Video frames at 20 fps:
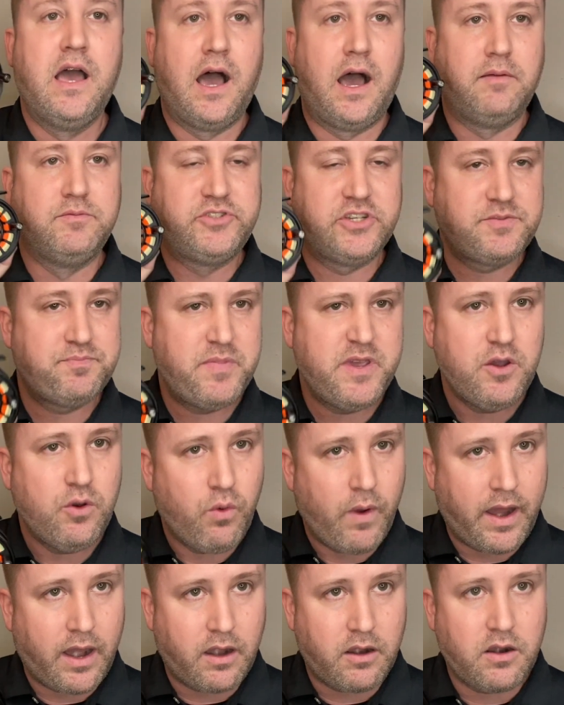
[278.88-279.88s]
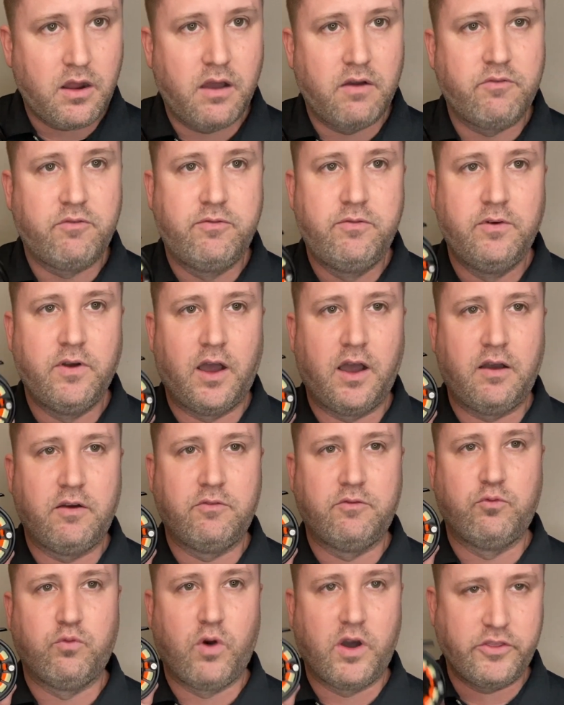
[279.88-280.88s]
Just be aware
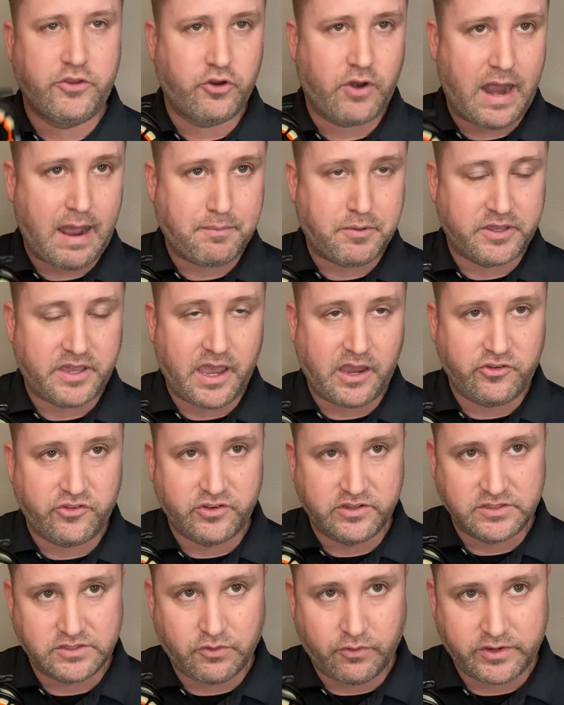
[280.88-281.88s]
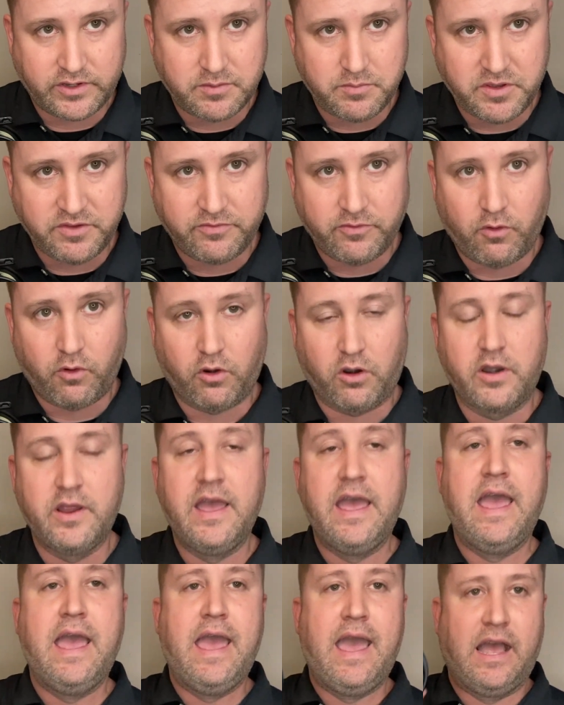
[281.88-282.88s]
of what your application is going to be for,
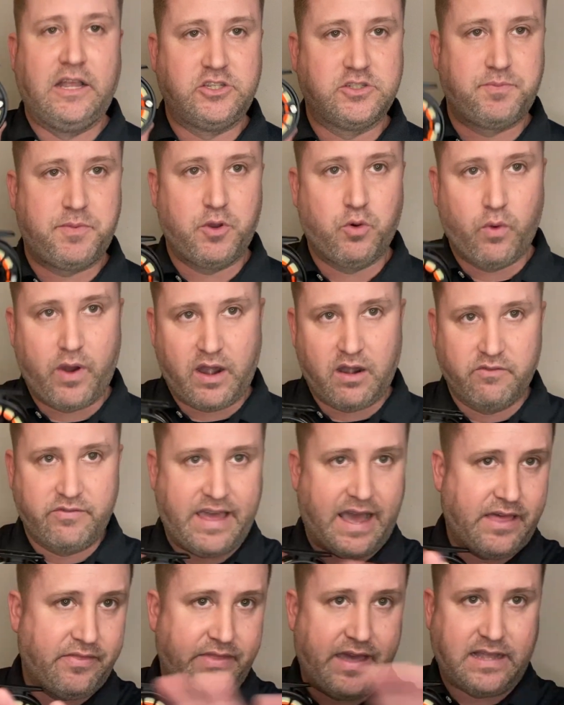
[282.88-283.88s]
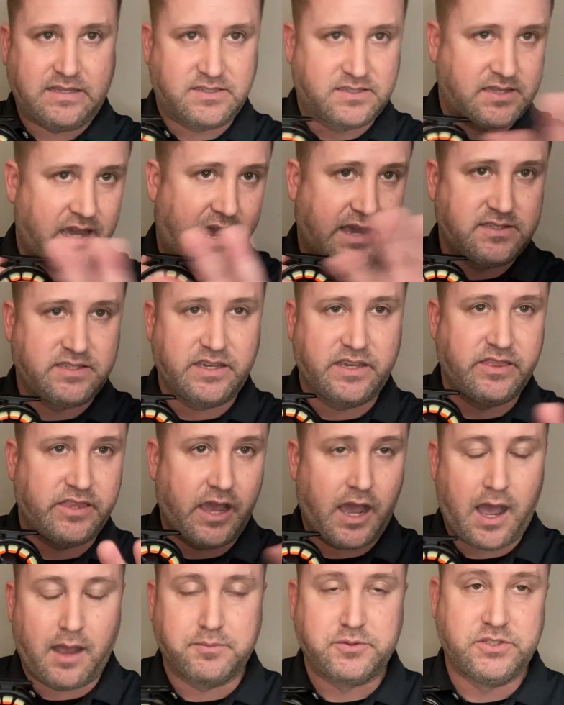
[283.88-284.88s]
and just be aware of that sizing and the
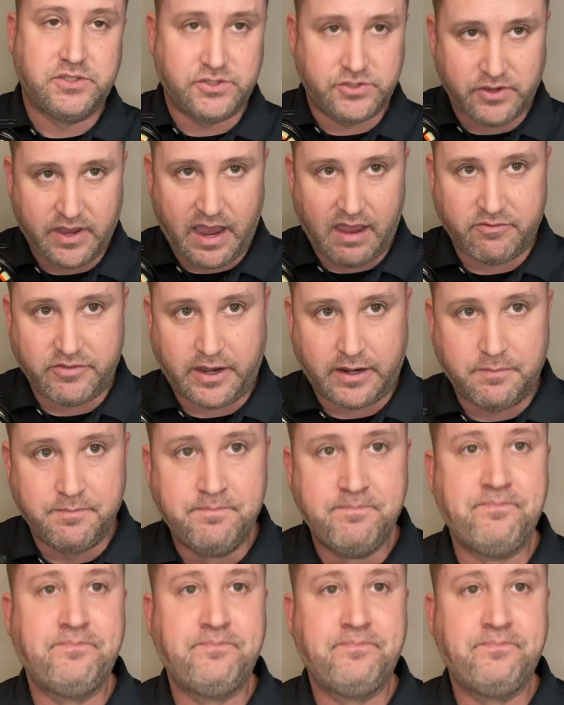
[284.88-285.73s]
options you have there.